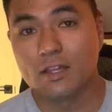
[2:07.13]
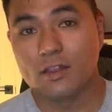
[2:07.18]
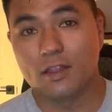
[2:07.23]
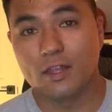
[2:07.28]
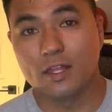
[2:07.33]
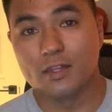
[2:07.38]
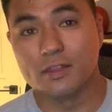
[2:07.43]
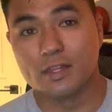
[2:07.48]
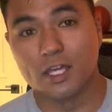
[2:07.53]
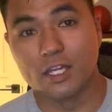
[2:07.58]

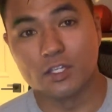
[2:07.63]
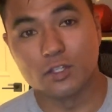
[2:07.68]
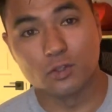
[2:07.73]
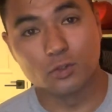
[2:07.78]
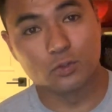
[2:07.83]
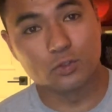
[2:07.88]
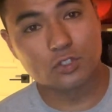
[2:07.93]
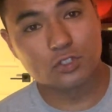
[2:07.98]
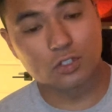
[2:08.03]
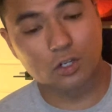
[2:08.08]
And then
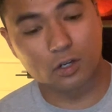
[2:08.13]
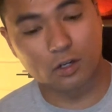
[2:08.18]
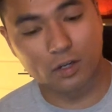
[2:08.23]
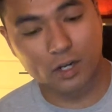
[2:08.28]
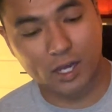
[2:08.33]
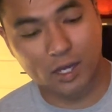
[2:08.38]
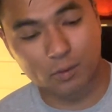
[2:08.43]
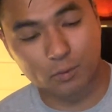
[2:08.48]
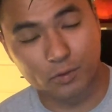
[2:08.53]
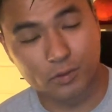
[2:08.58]
you start
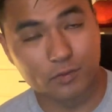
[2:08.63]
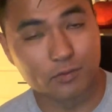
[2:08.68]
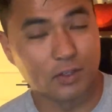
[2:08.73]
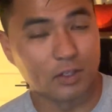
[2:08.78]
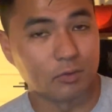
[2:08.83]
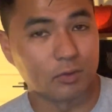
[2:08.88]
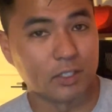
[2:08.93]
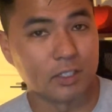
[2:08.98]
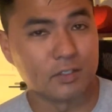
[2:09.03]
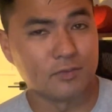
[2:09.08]
out with a
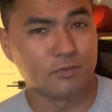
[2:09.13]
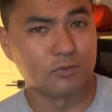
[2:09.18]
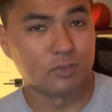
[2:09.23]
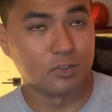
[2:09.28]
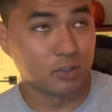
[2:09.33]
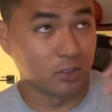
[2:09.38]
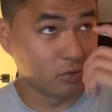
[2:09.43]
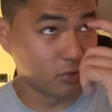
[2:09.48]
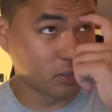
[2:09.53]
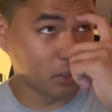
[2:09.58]
VA
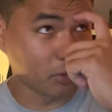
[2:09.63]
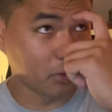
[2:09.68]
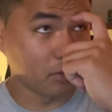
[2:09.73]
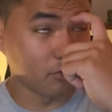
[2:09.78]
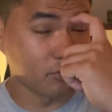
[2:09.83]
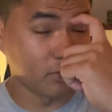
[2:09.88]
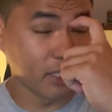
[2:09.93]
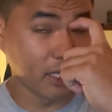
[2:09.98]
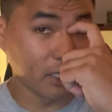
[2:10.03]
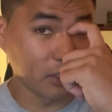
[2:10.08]

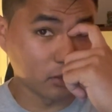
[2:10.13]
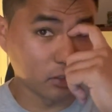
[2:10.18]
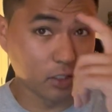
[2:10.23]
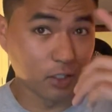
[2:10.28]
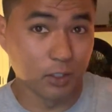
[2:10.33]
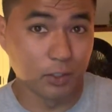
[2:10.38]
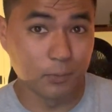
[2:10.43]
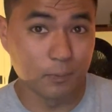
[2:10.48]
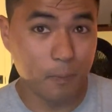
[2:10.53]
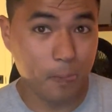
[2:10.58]

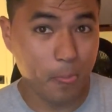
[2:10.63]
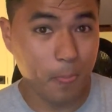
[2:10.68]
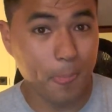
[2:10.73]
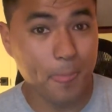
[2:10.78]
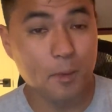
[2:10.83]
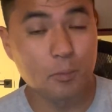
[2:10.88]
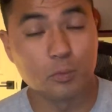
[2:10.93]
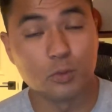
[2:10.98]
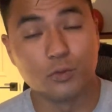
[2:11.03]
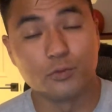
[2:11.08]
loan,
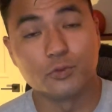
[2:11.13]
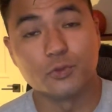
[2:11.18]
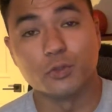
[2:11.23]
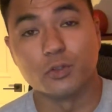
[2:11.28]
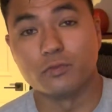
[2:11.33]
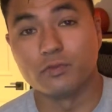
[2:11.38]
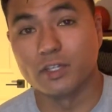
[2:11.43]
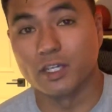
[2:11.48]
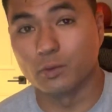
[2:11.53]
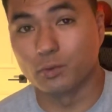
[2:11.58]
move to a
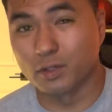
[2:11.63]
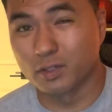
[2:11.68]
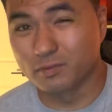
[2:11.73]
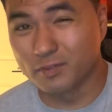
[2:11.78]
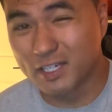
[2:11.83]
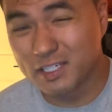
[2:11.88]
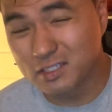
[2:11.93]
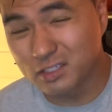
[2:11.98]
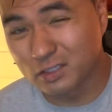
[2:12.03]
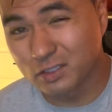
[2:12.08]
VA
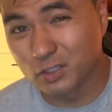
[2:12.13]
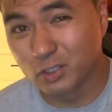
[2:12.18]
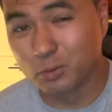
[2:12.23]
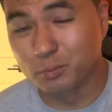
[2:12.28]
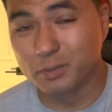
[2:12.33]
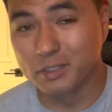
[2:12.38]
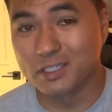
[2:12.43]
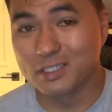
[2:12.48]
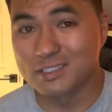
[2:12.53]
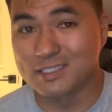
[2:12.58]
renovation loan,
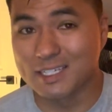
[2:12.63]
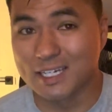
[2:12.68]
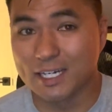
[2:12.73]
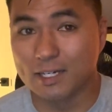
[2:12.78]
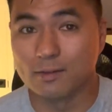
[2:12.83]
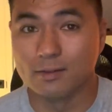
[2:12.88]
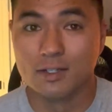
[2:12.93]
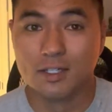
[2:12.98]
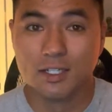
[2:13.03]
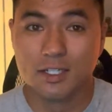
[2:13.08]
because
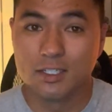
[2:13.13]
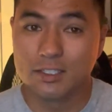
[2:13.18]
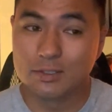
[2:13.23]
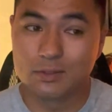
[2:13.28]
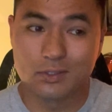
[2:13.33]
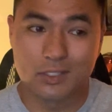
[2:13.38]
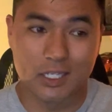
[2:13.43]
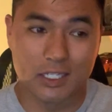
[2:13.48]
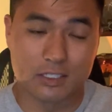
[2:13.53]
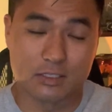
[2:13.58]
now you
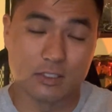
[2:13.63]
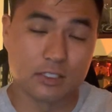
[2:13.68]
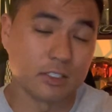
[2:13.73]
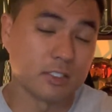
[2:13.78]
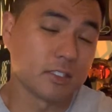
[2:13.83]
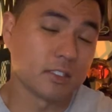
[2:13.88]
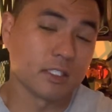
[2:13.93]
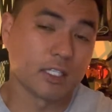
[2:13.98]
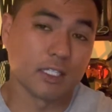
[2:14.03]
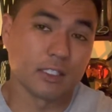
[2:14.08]
can't
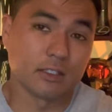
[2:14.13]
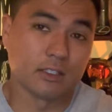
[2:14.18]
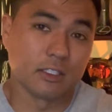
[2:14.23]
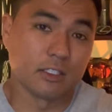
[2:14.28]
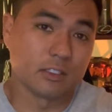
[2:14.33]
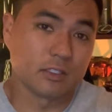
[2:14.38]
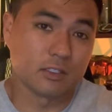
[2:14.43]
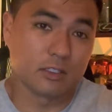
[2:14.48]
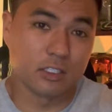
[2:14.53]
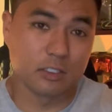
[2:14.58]
just get
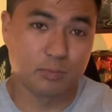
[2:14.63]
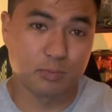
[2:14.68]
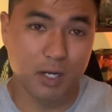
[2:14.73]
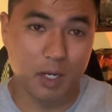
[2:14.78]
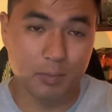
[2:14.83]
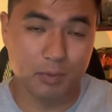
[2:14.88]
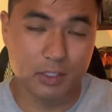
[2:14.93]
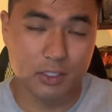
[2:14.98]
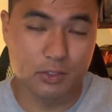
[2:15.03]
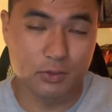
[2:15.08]
this
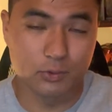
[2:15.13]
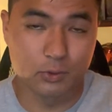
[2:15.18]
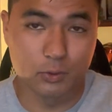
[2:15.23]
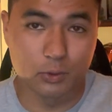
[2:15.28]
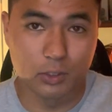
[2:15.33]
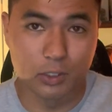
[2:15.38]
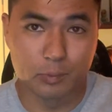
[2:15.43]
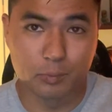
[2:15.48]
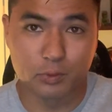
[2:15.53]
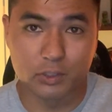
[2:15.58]
property to
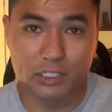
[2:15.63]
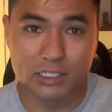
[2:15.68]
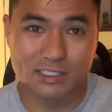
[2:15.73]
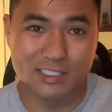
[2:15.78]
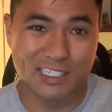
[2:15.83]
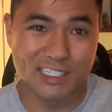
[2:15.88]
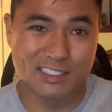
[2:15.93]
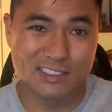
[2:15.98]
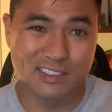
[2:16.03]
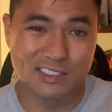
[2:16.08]
appraise
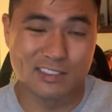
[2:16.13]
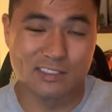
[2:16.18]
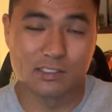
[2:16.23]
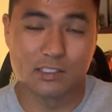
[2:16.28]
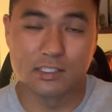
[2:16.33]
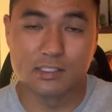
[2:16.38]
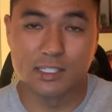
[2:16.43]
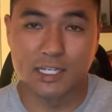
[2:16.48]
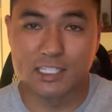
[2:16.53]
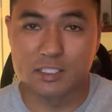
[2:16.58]
as is.
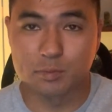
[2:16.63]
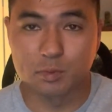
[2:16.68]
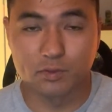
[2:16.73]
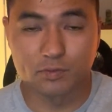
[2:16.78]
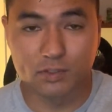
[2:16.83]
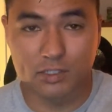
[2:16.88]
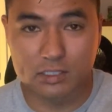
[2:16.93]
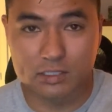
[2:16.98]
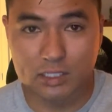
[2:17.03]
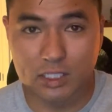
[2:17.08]
It has to be
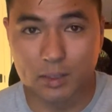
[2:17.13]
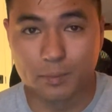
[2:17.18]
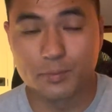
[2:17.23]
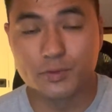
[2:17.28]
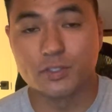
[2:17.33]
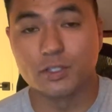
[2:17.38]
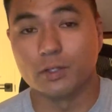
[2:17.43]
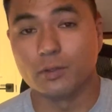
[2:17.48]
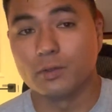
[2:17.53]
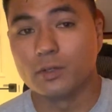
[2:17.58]
fixed up.
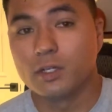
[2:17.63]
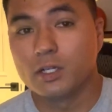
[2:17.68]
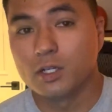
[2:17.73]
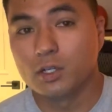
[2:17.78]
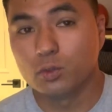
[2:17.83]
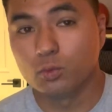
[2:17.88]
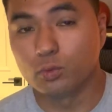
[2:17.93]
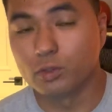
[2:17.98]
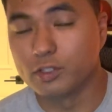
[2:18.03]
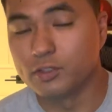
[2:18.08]
So
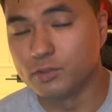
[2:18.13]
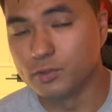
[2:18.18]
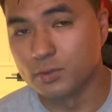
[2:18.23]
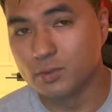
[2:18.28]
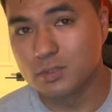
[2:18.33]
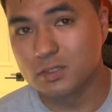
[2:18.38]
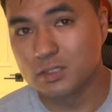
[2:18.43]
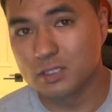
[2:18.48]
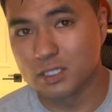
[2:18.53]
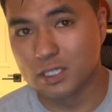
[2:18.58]
we do
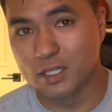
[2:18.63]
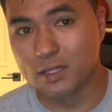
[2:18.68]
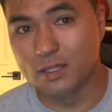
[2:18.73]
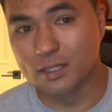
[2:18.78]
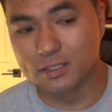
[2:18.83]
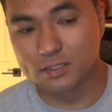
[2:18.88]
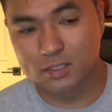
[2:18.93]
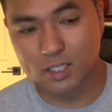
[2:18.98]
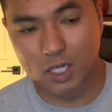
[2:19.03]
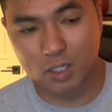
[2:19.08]
see
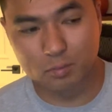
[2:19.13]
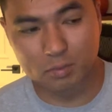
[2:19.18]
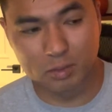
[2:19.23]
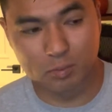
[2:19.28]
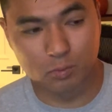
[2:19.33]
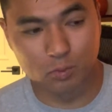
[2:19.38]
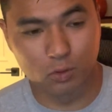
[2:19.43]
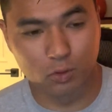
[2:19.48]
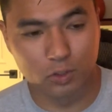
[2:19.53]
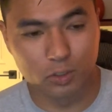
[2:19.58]
this coming
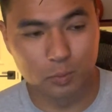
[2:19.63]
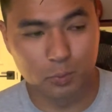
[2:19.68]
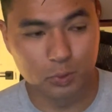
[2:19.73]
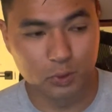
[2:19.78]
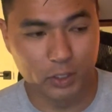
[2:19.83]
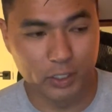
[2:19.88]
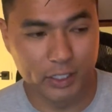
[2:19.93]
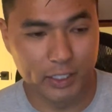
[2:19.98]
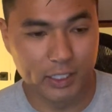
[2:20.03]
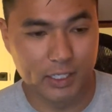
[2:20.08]
more into
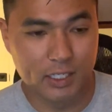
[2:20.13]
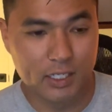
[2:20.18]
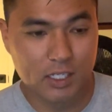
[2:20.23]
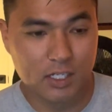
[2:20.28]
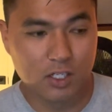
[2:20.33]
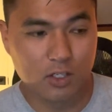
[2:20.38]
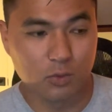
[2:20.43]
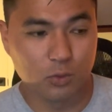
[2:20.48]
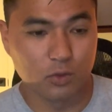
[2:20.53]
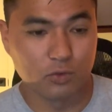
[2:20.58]
play
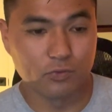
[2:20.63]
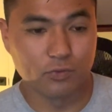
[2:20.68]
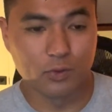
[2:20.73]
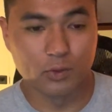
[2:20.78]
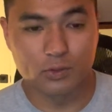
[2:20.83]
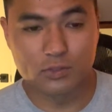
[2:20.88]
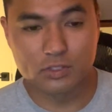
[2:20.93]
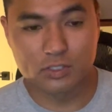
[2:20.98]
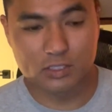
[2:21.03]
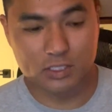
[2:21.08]
when
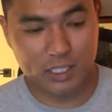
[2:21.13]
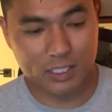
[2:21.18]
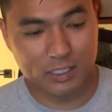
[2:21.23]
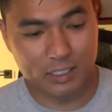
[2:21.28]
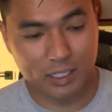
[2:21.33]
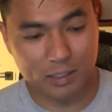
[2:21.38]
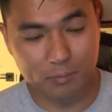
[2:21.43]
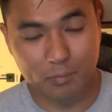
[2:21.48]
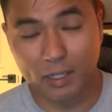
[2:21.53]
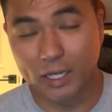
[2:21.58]
folks just
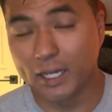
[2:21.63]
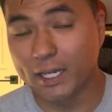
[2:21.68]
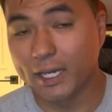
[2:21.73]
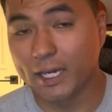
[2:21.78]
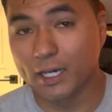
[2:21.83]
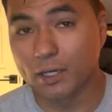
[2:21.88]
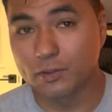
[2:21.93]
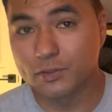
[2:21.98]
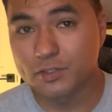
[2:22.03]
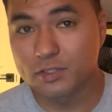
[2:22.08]
cannot buy a
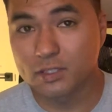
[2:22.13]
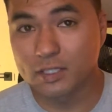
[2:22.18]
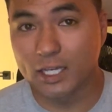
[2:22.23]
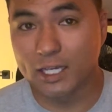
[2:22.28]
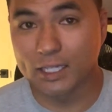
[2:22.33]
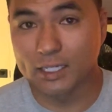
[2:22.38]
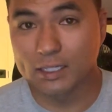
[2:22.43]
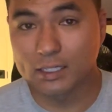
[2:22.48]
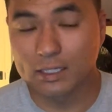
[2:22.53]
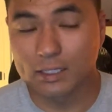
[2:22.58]
house
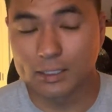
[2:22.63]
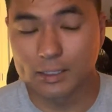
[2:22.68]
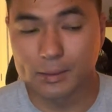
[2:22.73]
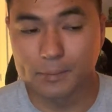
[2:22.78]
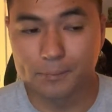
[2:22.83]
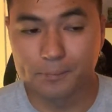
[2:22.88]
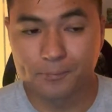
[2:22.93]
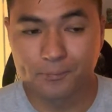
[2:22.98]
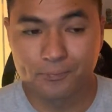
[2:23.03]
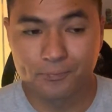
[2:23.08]
that
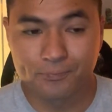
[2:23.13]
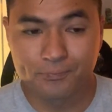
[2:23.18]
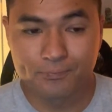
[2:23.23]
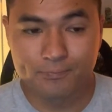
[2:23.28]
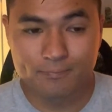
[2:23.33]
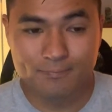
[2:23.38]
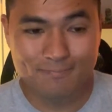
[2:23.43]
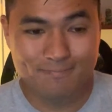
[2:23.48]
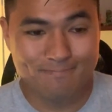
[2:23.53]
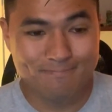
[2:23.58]

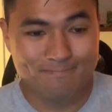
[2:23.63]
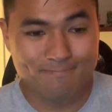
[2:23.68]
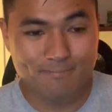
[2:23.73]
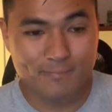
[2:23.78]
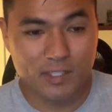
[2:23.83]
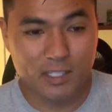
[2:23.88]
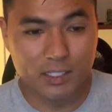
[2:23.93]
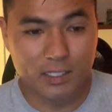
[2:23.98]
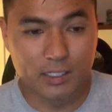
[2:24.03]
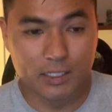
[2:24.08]

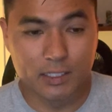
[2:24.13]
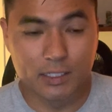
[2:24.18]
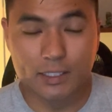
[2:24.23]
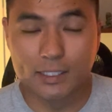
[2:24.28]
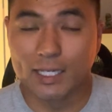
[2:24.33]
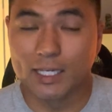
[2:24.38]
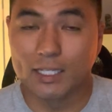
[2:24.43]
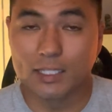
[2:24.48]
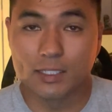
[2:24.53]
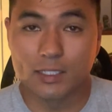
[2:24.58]

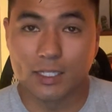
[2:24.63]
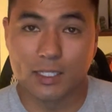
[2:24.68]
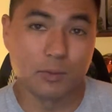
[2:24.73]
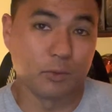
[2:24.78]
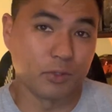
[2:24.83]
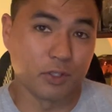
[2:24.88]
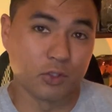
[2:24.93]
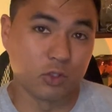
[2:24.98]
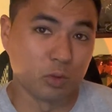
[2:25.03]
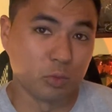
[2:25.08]

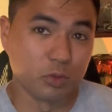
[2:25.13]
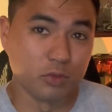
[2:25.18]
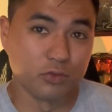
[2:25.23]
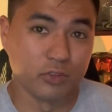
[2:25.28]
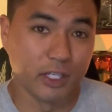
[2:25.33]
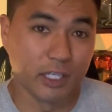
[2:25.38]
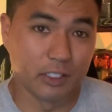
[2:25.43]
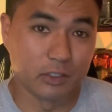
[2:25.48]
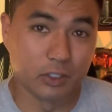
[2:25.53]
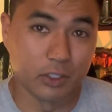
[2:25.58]
with a normal
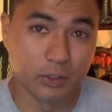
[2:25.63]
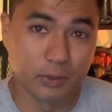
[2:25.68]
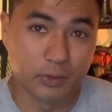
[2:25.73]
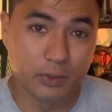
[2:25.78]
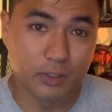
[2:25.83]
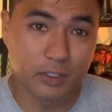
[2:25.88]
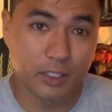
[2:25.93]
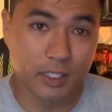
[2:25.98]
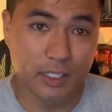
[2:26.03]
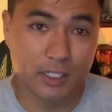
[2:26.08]
VA loan.
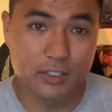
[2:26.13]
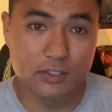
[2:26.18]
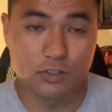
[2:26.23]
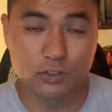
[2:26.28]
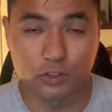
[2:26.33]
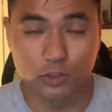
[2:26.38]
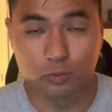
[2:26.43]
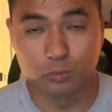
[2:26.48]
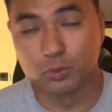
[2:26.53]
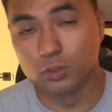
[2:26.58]
Okay, so
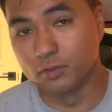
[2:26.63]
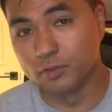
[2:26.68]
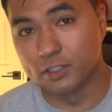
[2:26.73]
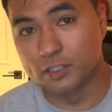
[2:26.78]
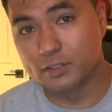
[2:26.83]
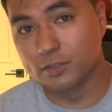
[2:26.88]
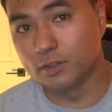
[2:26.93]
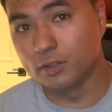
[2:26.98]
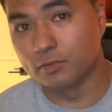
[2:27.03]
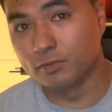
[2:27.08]
you'll move
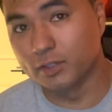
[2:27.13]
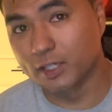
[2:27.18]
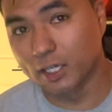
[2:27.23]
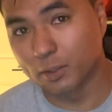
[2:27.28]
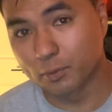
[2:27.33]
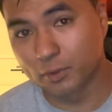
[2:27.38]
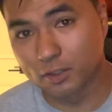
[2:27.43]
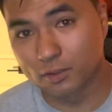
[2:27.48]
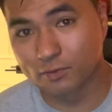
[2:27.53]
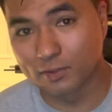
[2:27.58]
into the VA
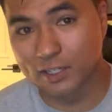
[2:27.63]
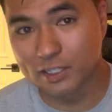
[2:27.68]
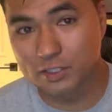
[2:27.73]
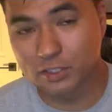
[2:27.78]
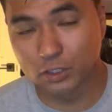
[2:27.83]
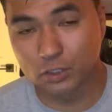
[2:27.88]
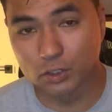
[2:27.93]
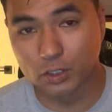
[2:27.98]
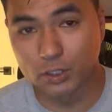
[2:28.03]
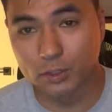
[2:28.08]

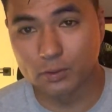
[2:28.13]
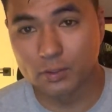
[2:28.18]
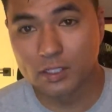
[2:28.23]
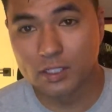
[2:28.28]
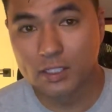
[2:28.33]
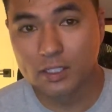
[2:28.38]
renovation loan.